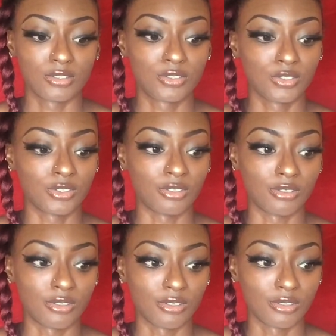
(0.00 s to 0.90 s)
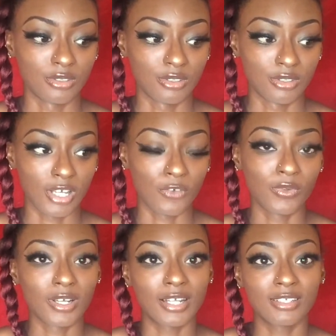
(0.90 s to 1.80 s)
So, if
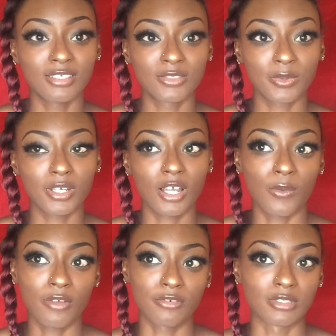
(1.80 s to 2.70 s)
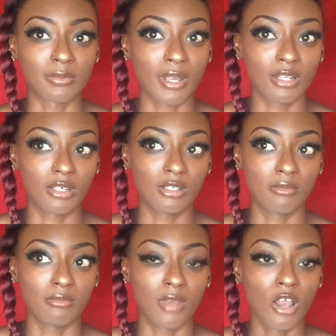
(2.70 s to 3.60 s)
you look at it this way, I went from
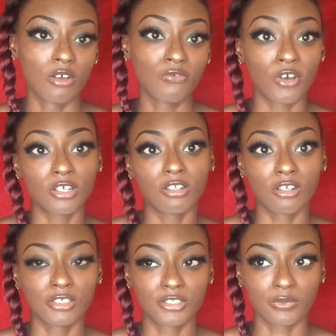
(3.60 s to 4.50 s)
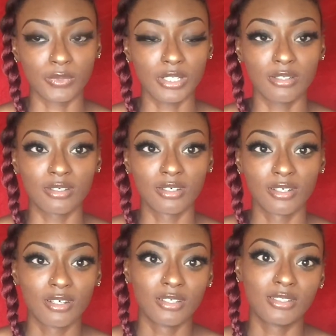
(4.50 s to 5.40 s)
spending $40 a week
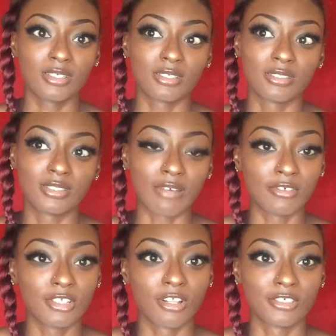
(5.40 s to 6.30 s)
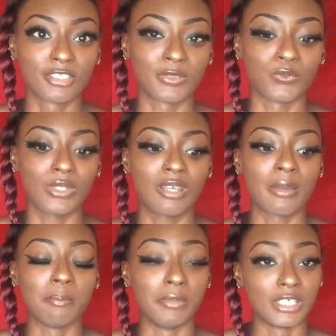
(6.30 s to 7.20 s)
to $70 a week
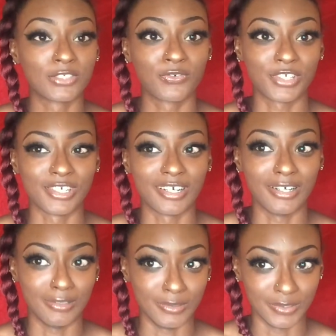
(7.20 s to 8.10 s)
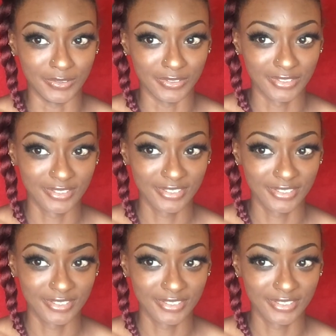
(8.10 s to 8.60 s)
in bus fare alone.